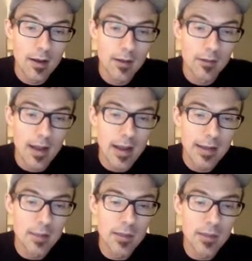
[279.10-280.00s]
line
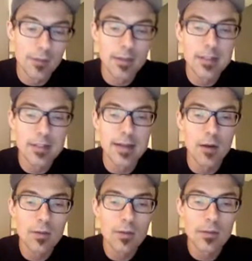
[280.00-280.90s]
in the middle of the
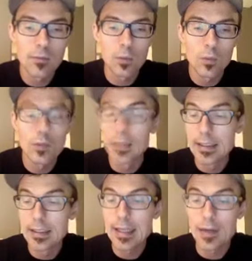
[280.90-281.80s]
snout, which will
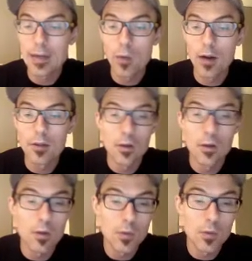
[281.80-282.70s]
indicate where the
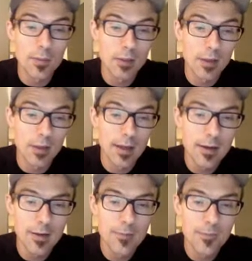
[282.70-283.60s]
nose will be
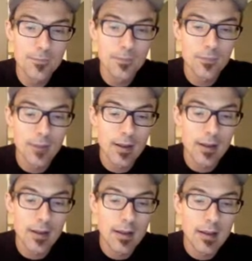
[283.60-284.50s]
located.
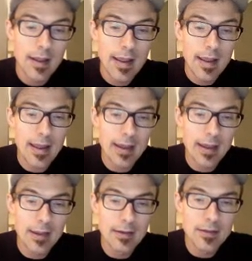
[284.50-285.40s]

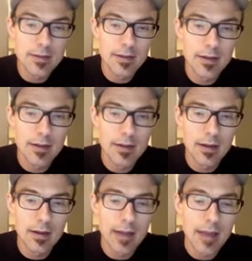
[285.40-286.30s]
And
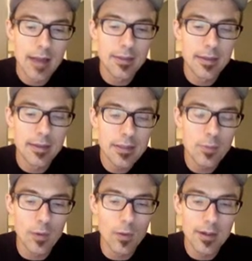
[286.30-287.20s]
at this
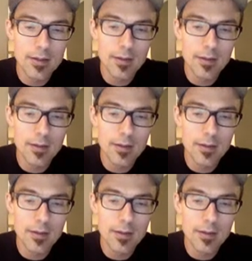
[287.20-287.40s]
point,